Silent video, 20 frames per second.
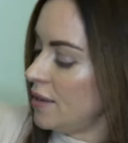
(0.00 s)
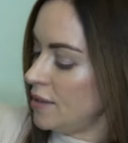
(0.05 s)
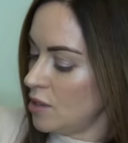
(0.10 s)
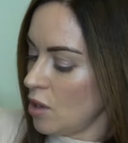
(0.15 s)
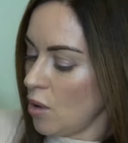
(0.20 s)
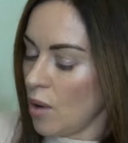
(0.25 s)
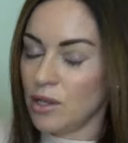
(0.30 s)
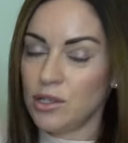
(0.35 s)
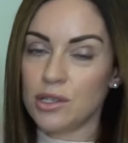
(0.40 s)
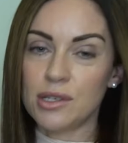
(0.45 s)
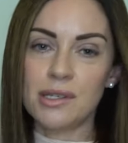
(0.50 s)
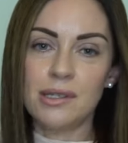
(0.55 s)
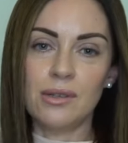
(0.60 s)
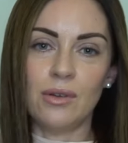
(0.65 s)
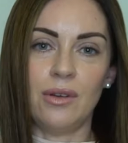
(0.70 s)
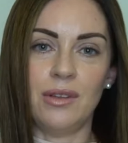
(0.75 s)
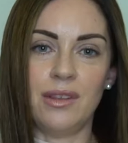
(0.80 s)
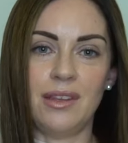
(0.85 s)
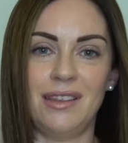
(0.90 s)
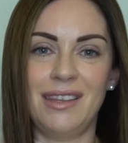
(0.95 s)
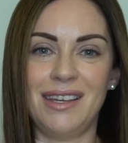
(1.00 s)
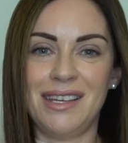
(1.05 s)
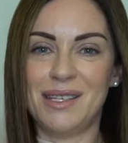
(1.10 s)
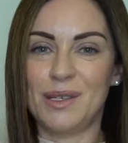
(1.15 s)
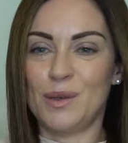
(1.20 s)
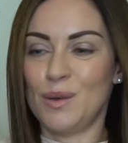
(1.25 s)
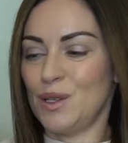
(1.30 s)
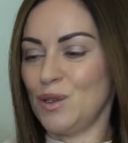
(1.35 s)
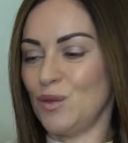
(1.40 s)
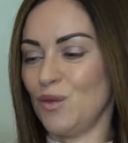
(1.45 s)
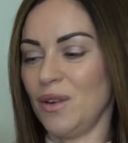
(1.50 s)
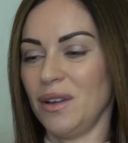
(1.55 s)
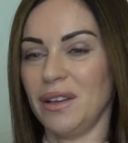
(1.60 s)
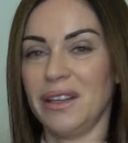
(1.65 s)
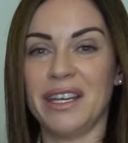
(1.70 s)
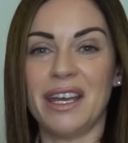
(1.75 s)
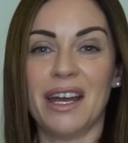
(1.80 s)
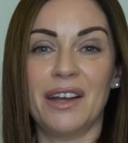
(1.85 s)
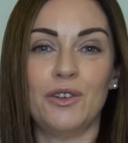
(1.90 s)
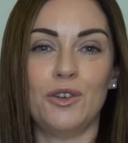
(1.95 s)
So I just thought that this was
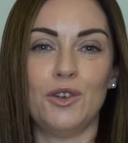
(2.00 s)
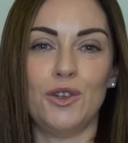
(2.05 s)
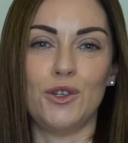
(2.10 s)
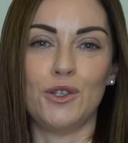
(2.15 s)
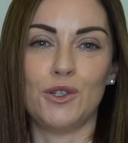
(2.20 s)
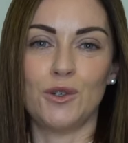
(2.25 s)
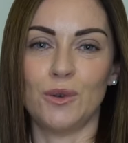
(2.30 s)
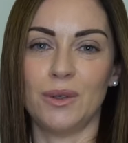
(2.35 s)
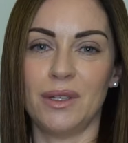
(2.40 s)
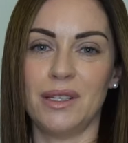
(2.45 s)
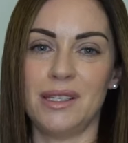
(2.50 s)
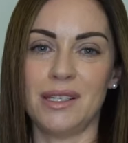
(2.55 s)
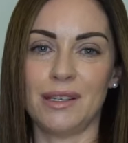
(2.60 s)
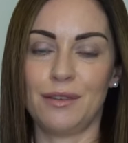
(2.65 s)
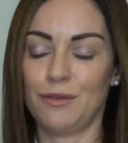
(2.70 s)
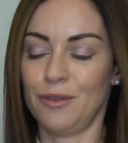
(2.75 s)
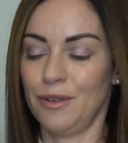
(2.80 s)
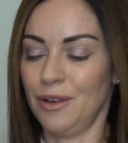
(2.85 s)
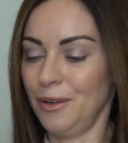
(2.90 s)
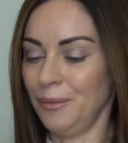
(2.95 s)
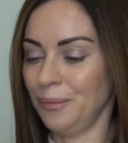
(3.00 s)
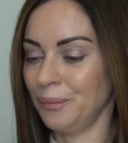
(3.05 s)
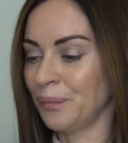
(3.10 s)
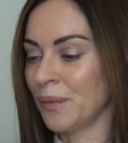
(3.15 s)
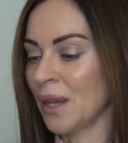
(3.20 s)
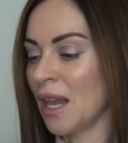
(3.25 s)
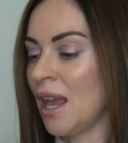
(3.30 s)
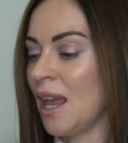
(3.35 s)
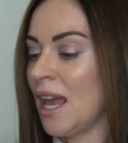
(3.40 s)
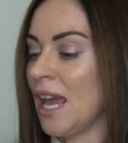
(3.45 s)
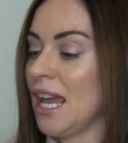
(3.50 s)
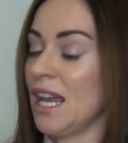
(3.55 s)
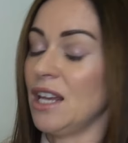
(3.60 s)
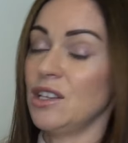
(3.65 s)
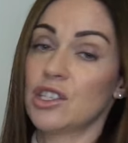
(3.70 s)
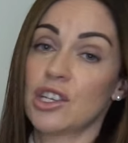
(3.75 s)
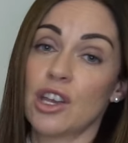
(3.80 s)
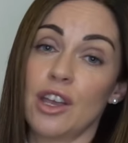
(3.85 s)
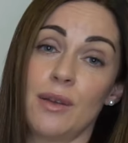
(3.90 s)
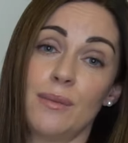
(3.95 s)
really unusual and different. In
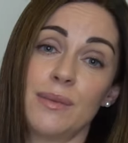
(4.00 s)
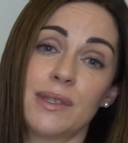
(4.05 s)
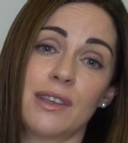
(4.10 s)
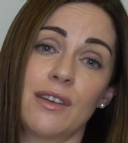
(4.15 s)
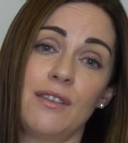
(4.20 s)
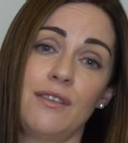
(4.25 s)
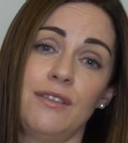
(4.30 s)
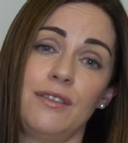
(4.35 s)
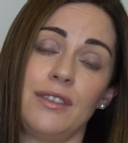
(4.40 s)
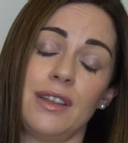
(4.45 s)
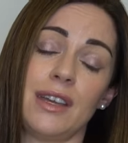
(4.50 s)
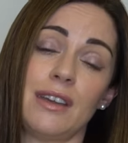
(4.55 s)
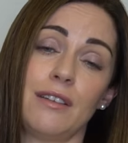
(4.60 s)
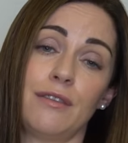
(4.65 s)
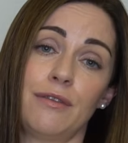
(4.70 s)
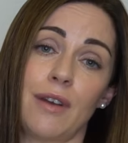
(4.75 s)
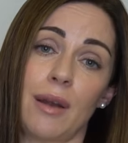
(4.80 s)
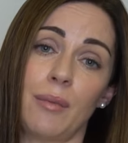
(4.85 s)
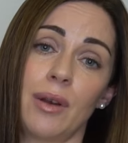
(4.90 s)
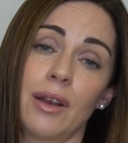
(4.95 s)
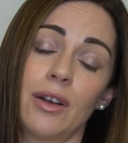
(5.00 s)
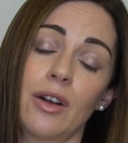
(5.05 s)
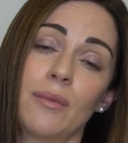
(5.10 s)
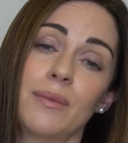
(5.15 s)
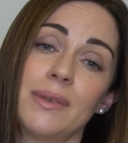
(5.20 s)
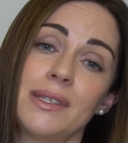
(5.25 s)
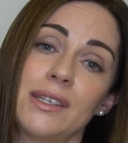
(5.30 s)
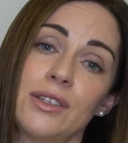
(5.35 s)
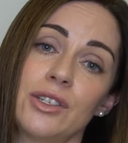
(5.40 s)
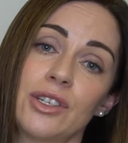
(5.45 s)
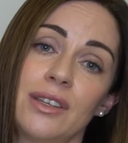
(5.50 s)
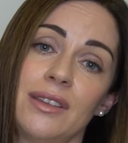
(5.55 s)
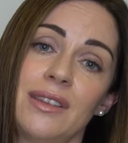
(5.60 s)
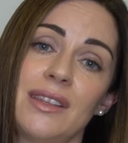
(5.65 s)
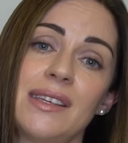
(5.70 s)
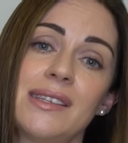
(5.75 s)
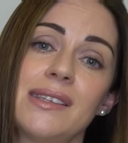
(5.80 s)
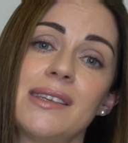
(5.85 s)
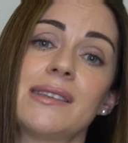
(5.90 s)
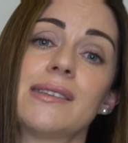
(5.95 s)
terms of the fabric composition,
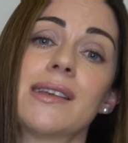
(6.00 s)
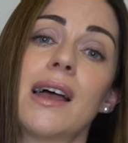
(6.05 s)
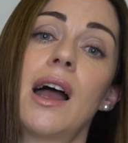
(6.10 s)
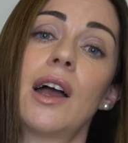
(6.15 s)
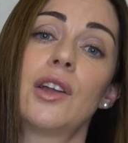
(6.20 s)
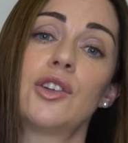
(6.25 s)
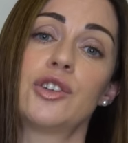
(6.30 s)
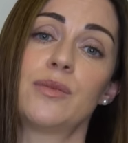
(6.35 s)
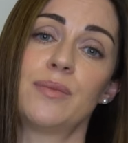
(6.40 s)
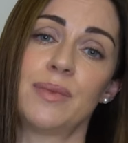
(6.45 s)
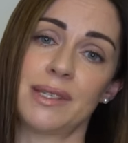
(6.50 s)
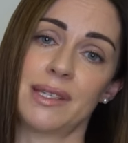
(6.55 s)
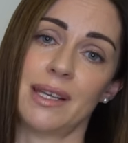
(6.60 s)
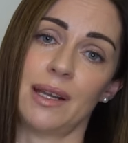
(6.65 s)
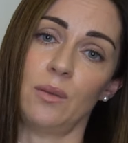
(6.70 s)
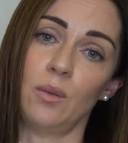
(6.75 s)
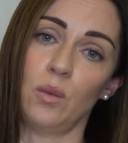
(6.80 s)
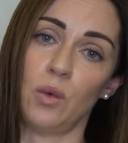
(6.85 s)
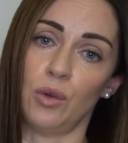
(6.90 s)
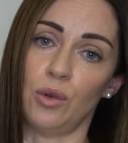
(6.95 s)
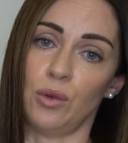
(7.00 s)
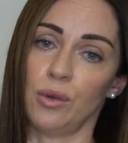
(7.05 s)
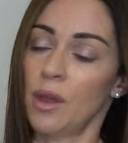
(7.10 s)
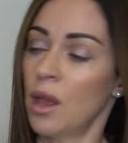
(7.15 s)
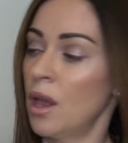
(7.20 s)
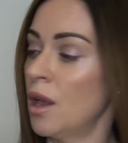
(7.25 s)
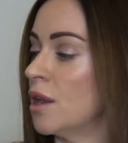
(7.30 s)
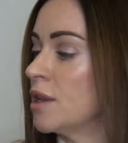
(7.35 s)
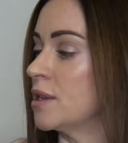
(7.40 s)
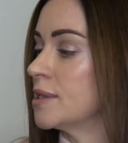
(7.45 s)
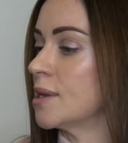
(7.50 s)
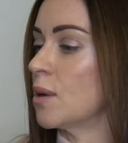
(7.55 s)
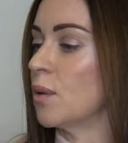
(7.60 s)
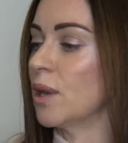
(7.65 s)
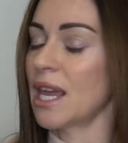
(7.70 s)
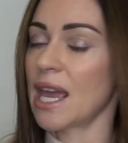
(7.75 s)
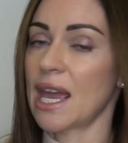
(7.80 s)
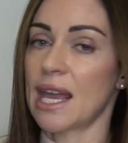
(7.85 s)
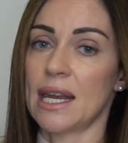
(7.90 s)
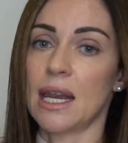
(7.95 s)
this is 100% wool. So
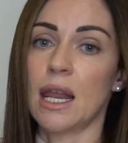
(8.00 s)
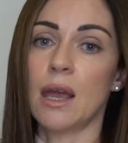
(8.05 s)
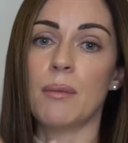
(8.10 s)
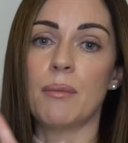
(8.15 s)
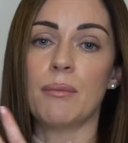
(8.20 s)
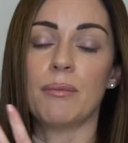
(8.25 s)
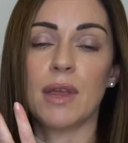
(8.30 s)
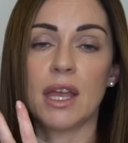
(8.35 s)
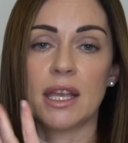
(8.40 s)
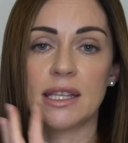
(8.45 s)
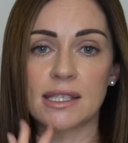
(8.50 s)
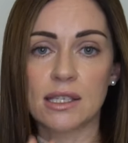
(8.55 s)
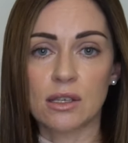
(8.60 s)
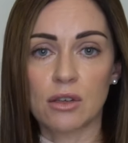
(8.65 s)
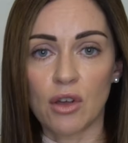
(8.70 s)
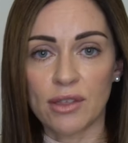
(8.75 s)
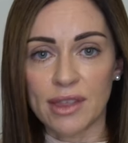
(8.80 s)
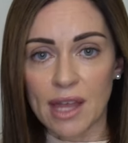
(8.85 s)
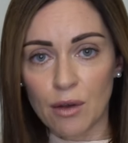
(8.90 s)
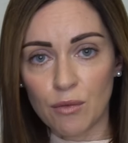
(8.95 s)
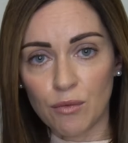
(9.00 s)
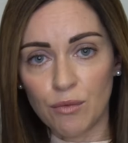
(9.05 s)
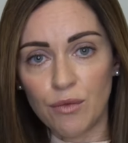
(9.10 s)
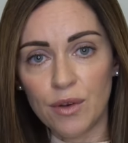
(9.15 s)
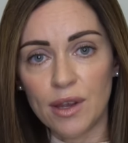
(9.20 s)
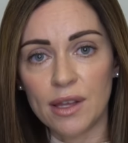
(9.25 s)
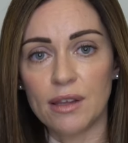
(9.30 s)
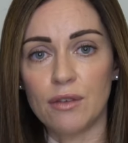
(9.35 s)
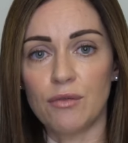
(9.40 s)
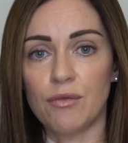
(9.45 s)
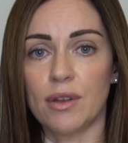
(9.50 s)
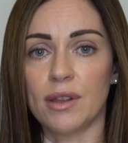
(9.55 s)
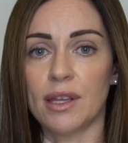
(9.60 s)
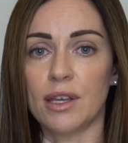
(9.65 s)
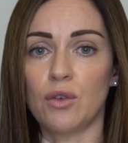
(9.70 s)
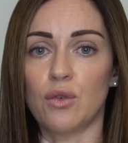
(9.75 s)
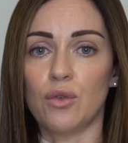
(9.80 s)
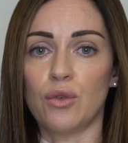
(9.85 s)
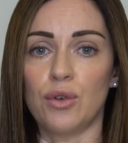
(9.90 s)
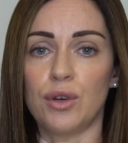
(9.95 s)
again, it's got that really, really
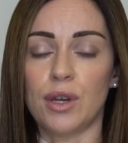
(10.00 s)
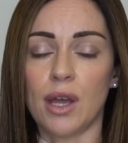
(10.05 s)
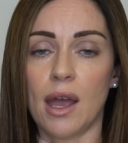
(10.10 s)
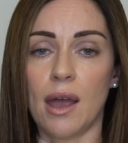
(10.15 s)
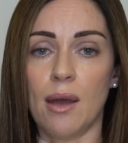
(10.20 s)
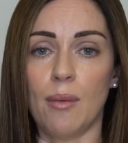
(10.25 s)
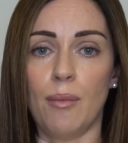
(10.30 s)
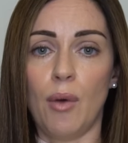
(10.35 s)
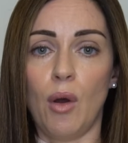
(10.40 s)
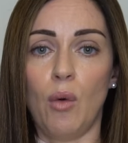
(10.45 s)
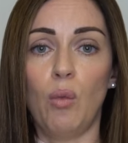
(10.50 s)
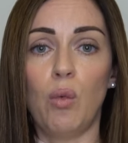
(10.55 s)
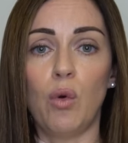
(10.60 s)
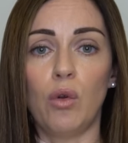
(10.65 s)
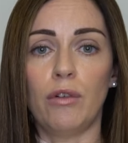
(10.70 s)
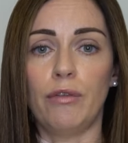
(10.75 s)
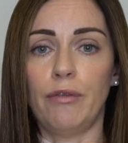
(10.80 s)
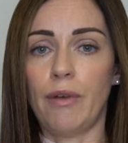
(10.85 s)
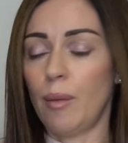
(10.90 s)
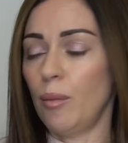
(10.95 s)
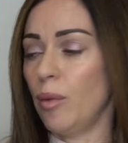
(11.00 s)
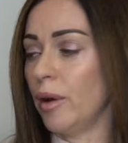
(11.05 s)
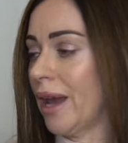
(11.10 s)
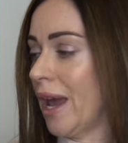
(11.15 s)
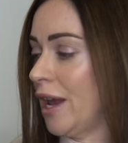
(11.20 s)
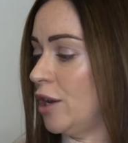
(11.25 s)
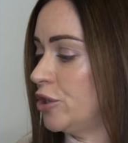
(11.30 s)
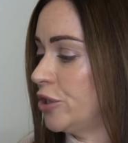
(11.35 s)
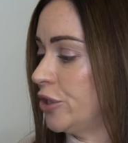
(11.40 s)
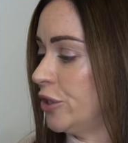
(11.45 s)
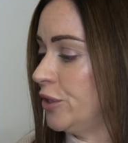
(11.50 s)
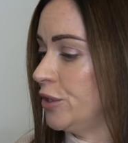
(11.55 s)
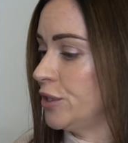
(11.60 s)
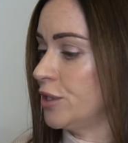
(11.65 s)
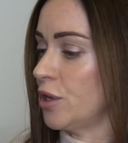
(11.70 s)
good wool fabrication.